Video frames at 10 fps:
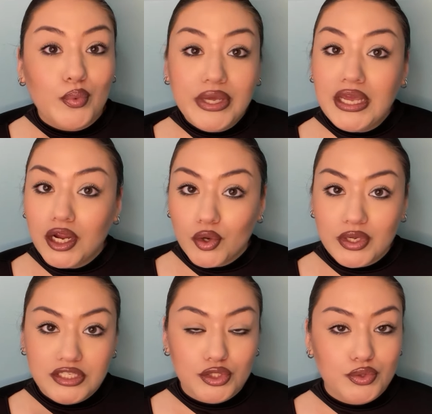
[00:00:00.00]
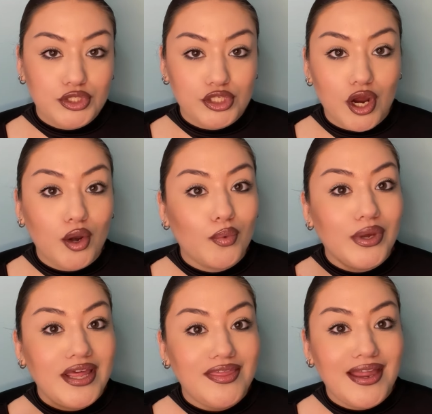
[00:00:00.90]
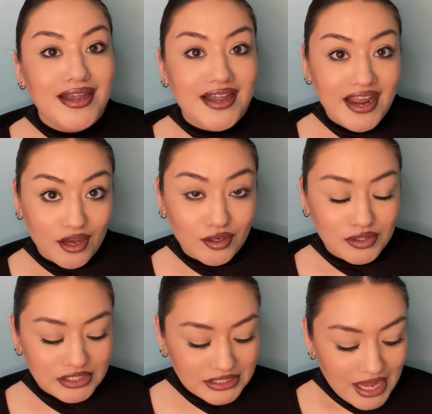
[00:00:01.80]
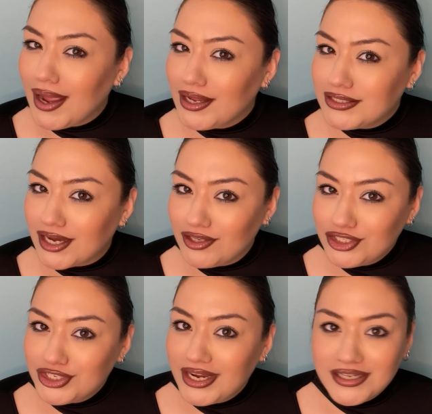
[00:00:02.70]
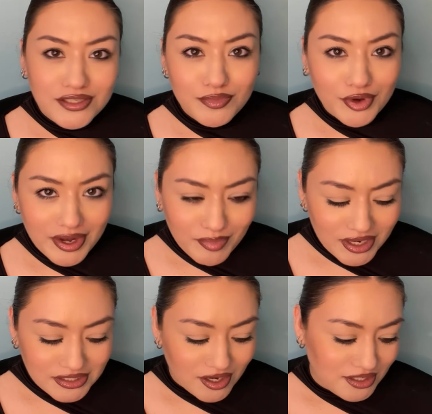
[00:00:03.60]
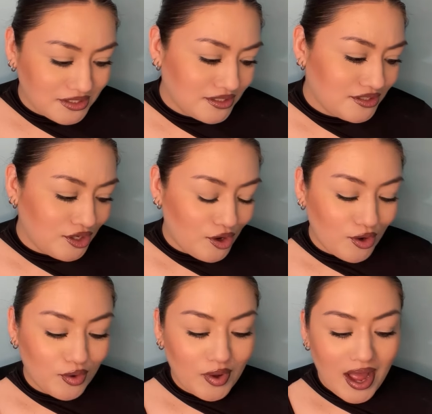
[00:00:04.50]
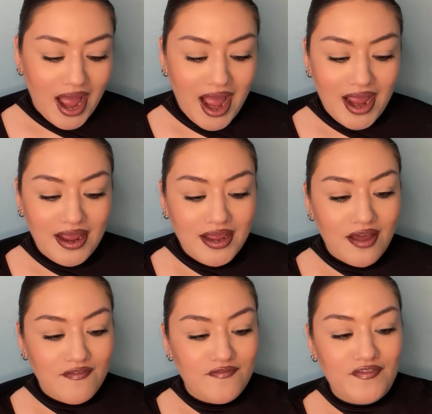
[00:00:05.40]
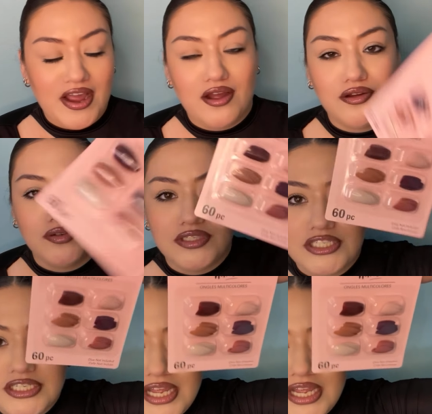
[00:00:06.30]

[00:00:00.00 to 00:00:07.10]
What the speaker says: we are going to start with nails. Dollar Tree has some great press-ons. So I found